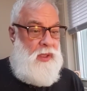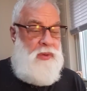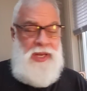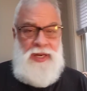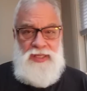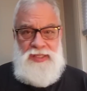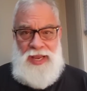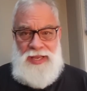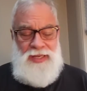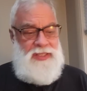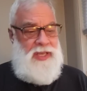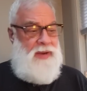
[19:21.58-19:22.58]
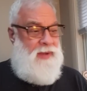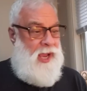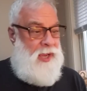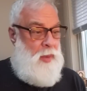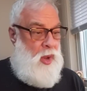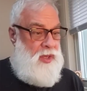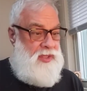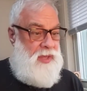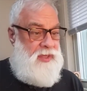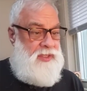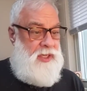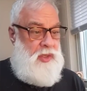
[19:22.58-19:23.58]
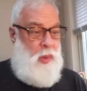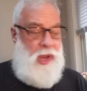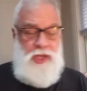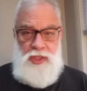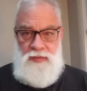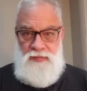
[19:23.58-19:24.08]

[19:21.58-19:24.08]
You need a second set of eyeballs on the situation